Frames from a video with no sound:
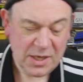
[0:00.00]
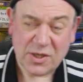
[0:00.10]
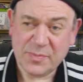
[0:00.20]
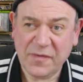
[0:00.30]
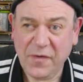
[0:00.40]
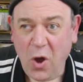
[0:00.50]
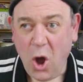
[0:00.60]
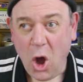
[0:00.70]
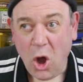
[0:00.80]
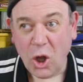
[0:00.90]
Cost me
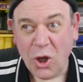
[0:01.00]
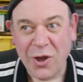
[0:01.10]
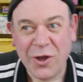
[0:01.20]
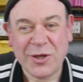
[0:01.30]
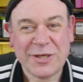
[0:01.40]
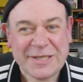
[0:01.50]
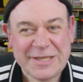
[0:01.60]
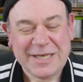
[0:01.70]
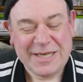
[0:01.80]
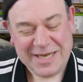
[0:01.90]
four.
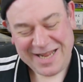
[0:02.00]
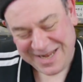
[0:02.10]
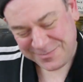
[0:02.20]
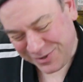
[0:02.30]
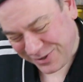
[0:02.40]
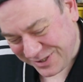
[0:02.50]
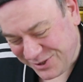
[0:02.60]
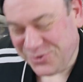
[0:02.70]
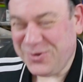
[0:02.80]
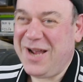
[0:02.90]
I'm not going
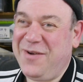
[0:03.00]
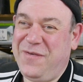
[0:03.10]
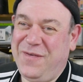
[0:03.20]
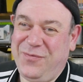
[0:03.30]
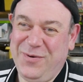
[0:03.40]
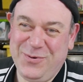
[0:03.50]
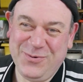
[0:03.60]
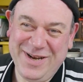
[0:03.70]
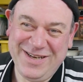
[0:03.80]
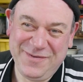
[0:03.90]
to try for three
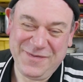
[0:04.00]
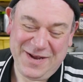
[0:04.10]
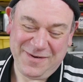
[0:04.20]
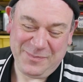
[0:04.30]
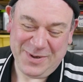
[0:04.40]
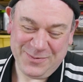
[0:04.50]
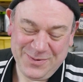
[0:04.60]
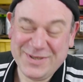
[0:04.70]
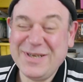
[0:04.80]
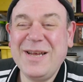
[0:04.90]
hundred and eighty-five
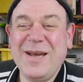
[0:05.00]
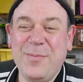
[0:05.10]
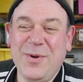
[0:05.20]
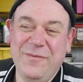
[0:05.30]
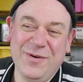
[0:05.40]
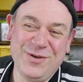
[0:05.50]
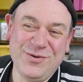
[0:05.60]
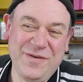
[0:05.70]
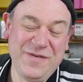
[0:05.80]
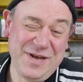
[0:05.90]
pounds. I'm not even going to
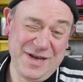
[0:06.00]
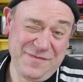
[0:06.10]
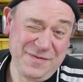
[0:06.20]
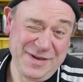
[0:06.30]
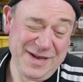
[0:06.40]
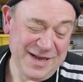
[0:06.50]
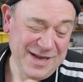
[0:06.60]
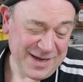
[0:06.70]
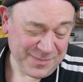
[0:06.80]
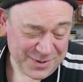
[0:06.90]
try for half of that.
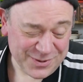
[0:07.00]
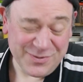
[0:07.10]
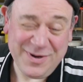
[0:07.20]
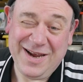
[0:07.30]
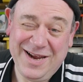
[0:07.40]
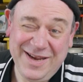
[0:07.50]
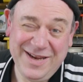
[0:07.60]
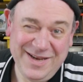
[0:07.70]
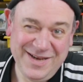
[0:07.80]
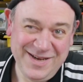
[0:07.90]
I'm going to try.
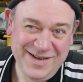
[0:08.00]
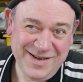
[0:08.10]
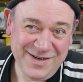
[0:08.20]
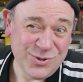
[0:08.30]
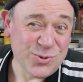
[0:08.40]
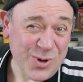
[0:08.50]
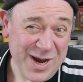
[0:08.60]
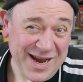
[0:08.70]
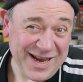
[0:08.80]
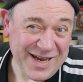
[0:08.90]

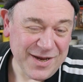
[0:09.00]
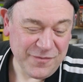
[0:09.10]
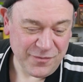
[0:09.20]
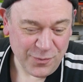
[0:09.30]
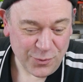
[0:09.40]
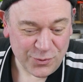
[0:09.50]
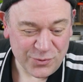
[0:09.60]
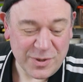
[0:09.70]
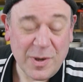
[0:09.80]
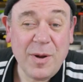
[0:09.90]
Try for a
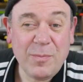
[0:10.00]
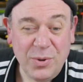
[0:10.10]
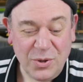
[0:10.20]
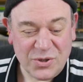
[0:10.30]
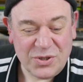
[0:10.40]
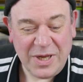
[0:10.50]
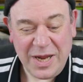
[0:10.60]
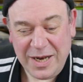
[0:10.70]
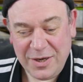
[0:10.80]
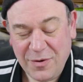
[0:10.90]
hundred plus
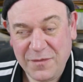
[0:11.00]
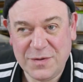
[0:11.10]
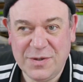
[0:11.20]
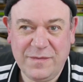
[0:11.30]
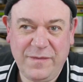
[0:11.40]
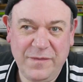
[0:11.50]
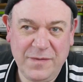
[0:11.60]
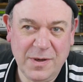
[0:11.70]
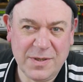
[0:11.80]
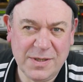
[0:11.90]
any offers over
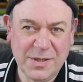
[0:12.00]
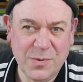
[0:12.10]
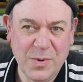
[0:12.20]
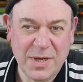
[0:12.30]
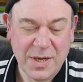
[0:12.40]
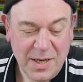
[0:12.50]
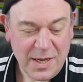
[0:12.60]
fifty, sixty quid.